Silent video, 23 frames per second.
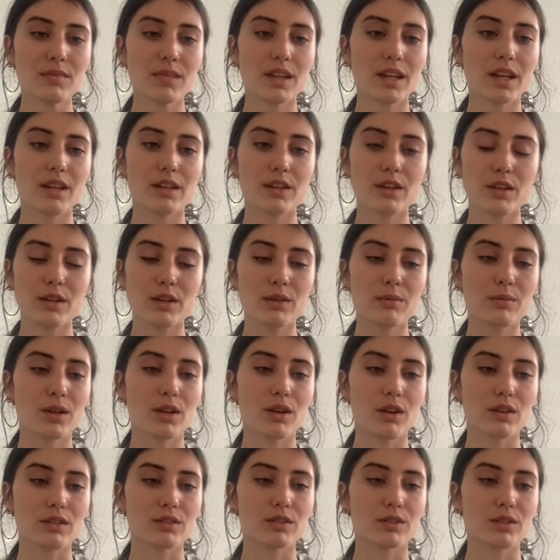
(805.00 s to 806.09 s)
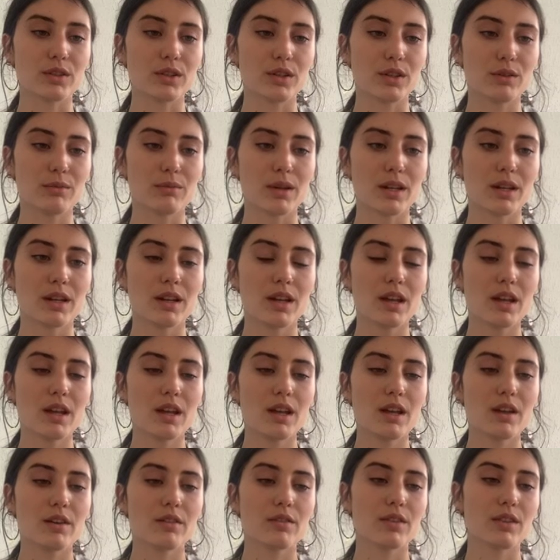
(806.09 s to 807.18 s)
In Human All Too Human,
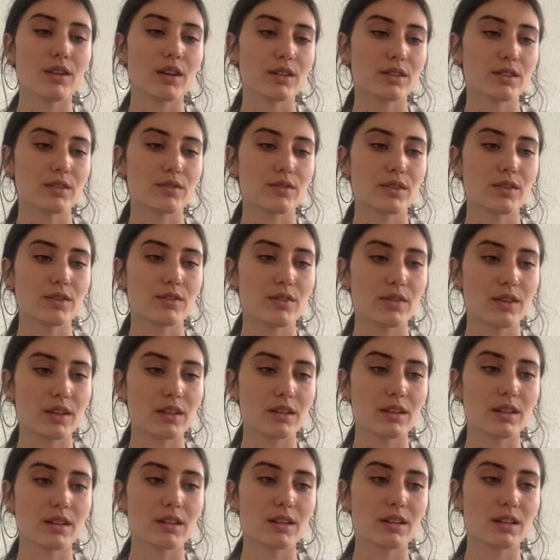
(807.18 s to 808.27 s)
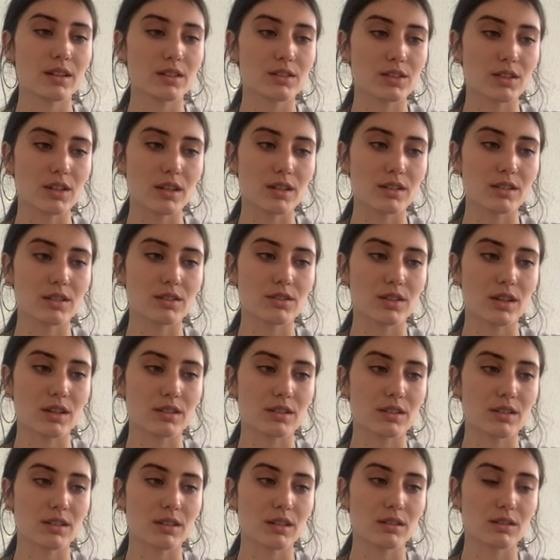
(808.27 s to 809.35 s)
philosopher Friedrich Nietzsche
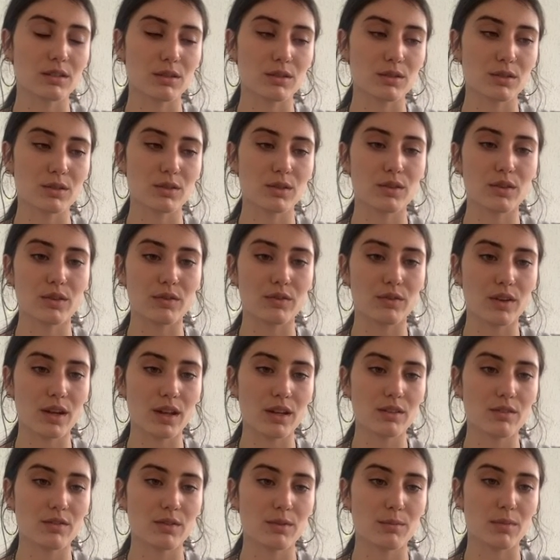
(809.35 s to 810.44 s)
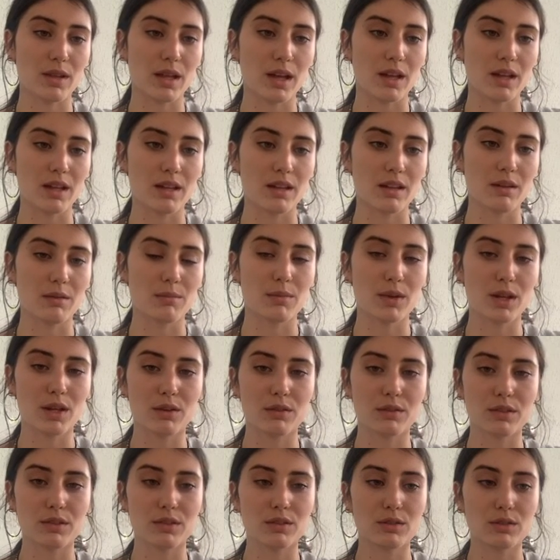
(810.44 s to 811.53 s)
suggested that those who refrain from lying may
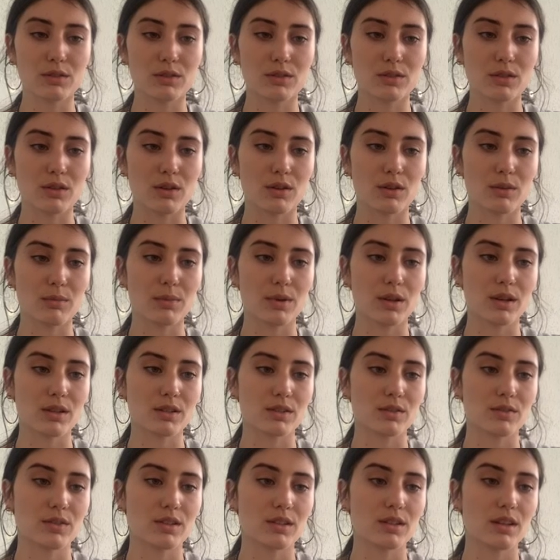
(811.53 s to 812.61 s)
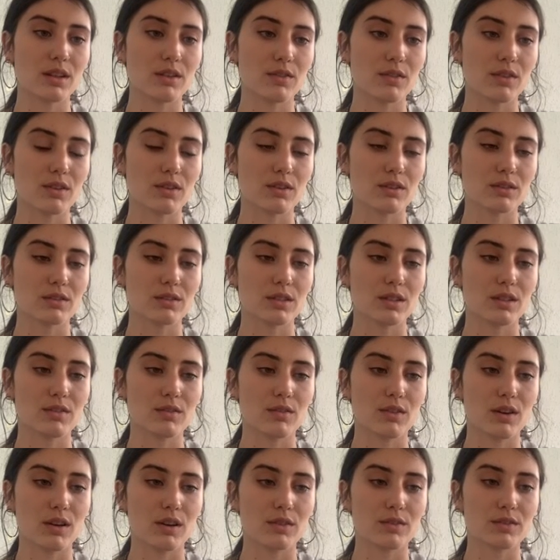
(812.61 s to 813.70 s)
only do so because of the difficulty
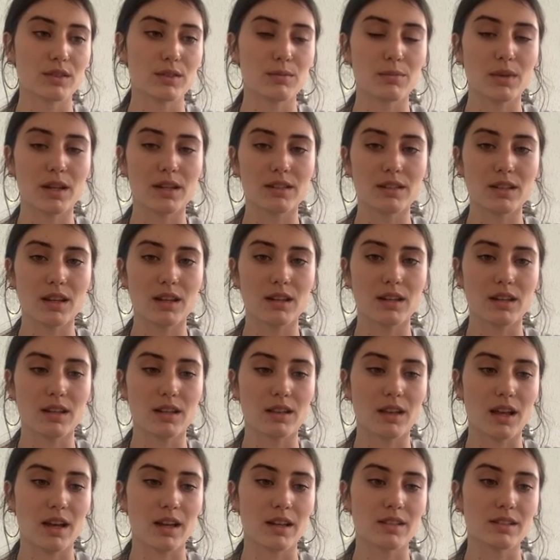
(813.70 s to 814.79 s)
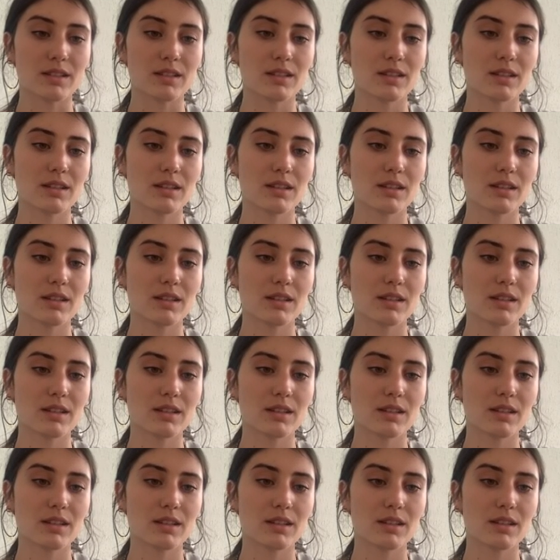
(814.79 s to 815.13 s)
involved in maintaining lies.